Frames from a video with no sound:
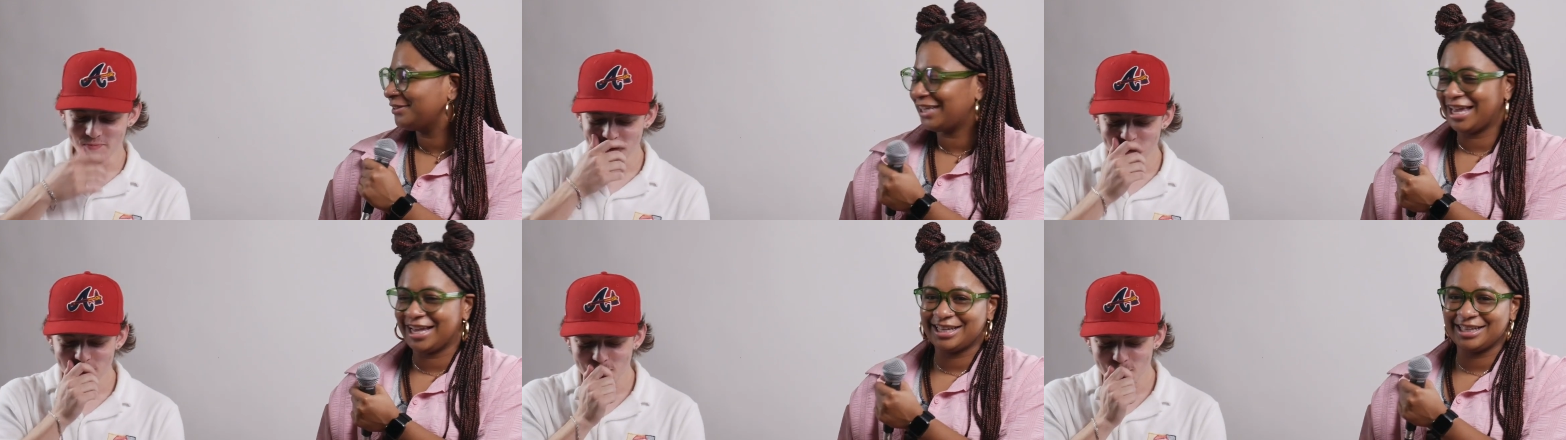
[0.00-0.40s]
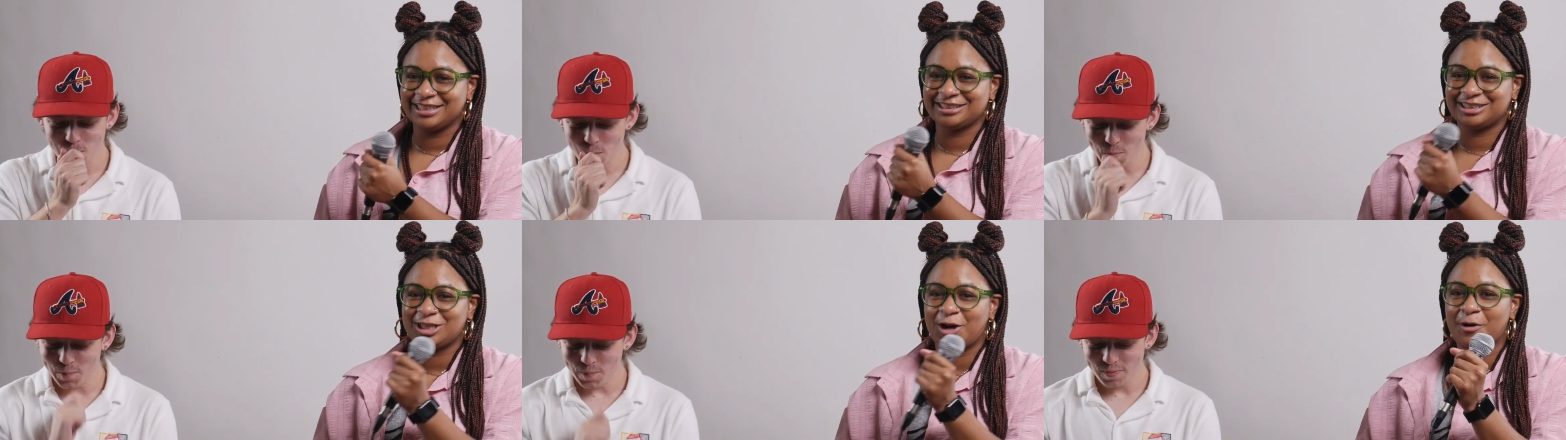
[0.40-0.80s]
Speaker 1: was like,
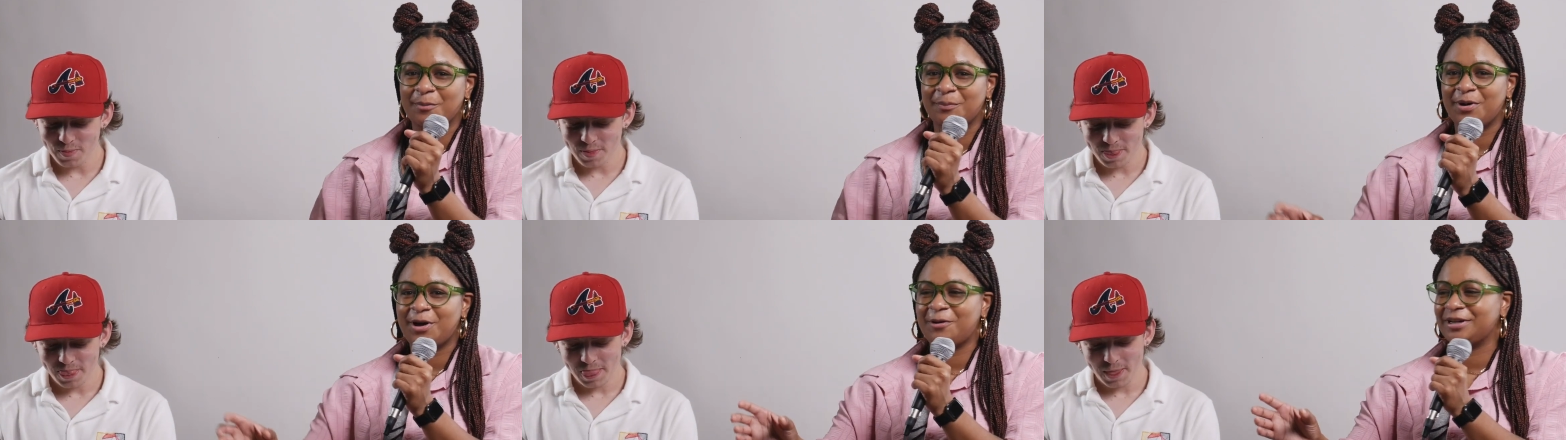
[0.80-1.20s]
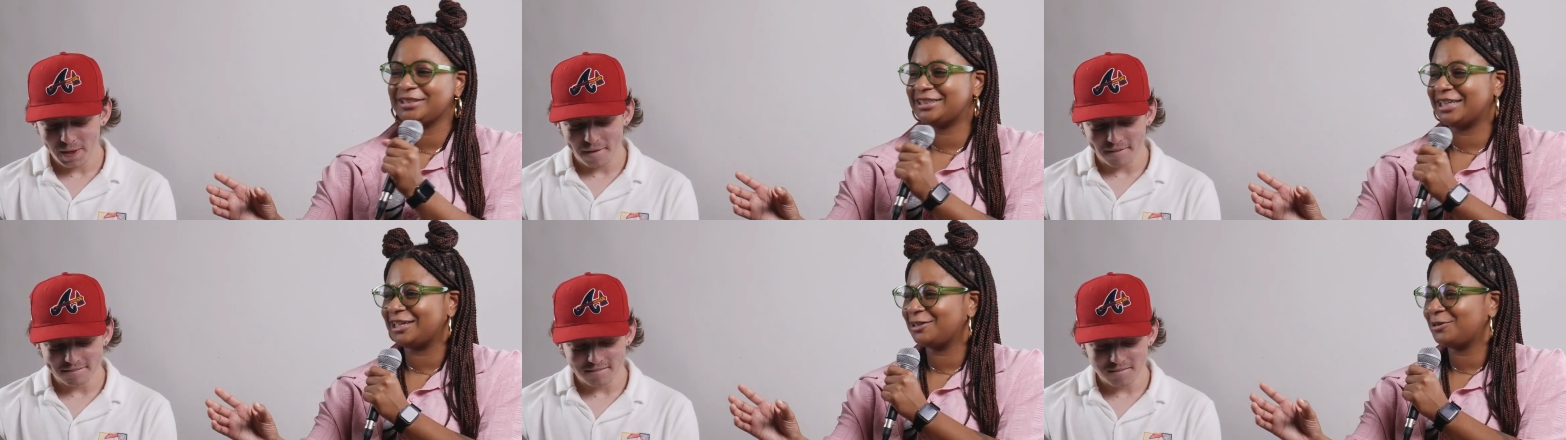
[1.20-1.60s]
showing Bo.
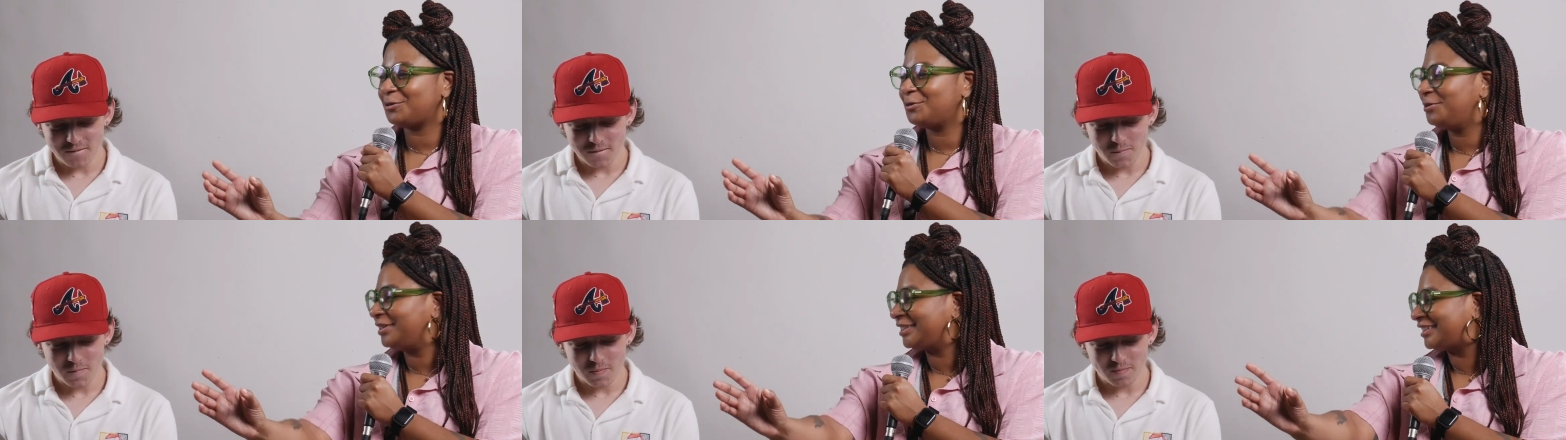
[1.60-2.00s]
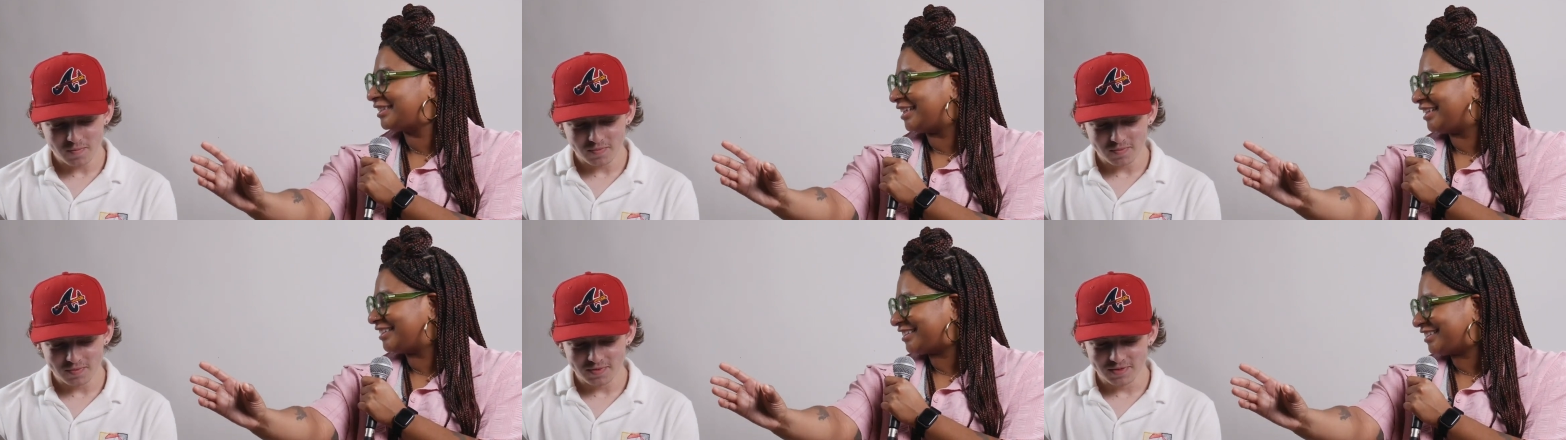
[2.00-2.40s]
I said, who
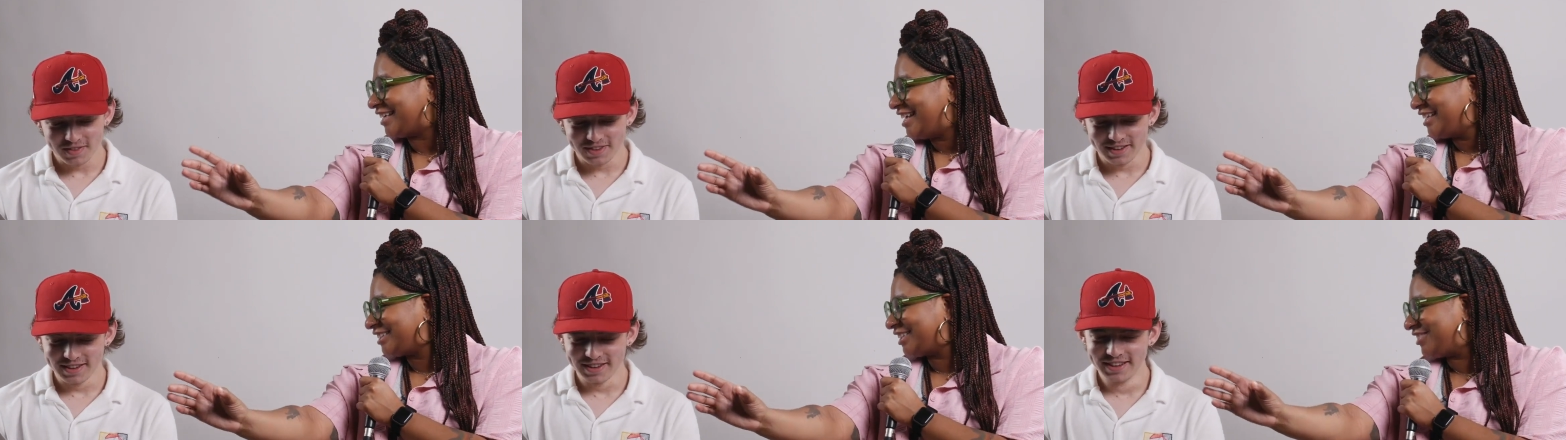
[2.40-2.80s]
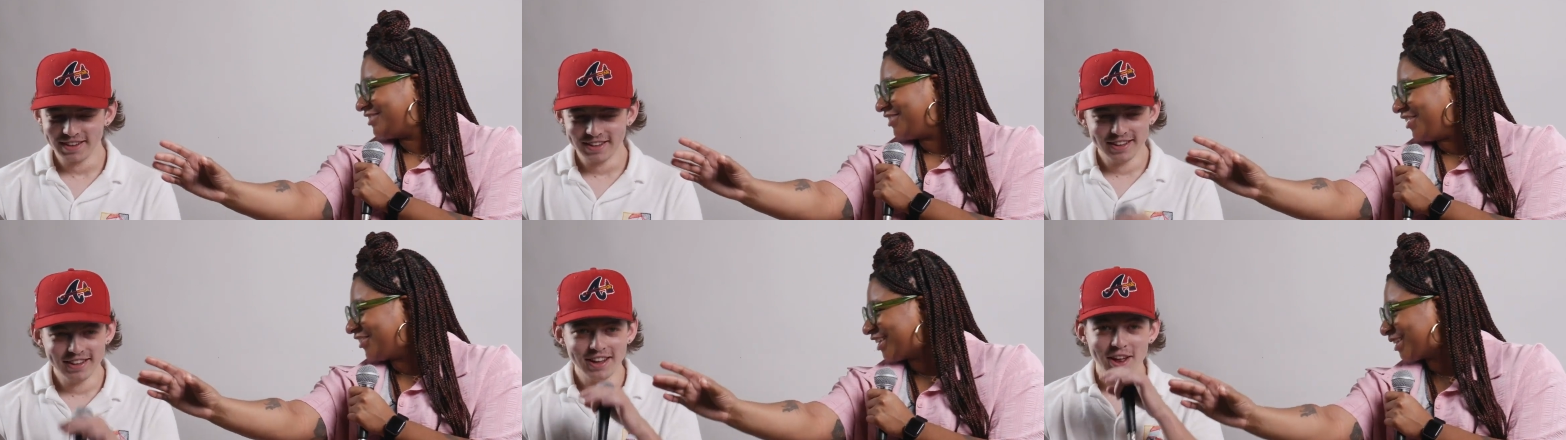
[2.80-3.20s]
is this? Do
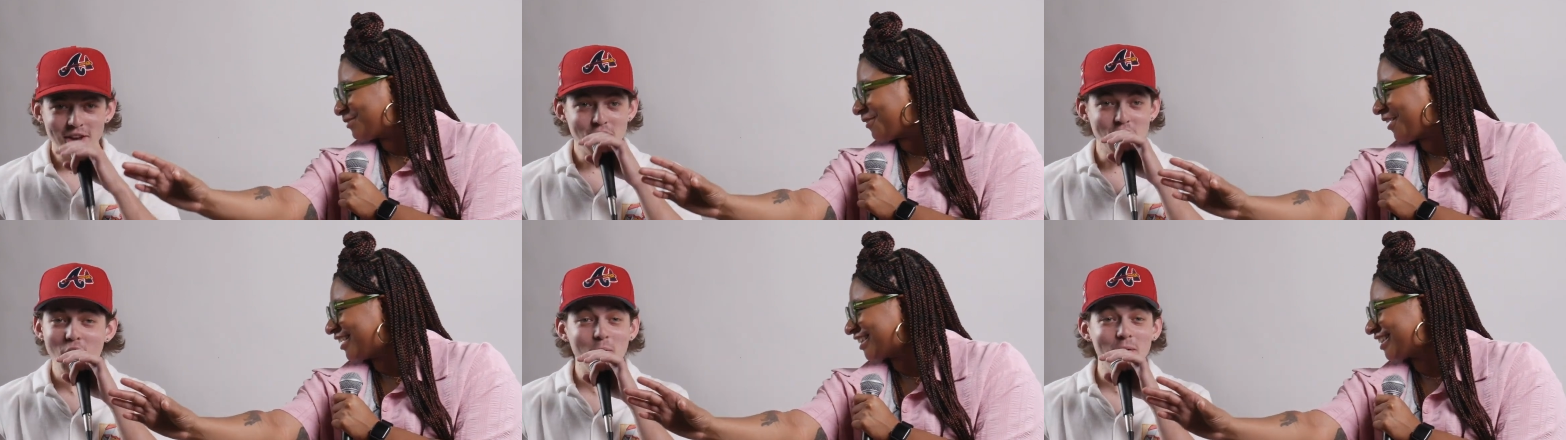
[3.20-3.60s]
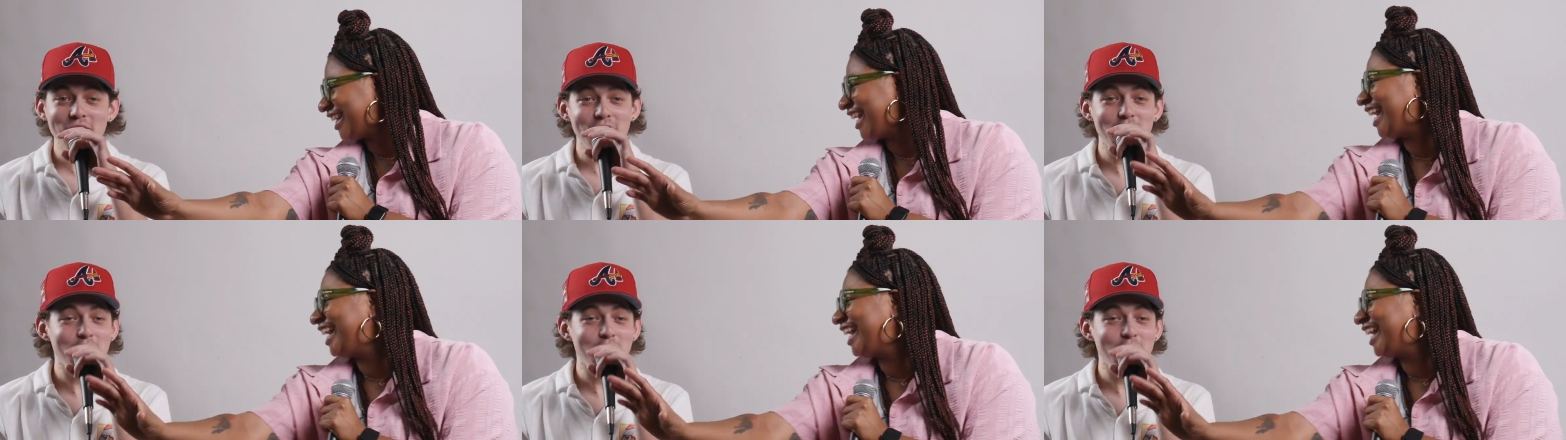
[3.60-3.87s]
you know this person? No one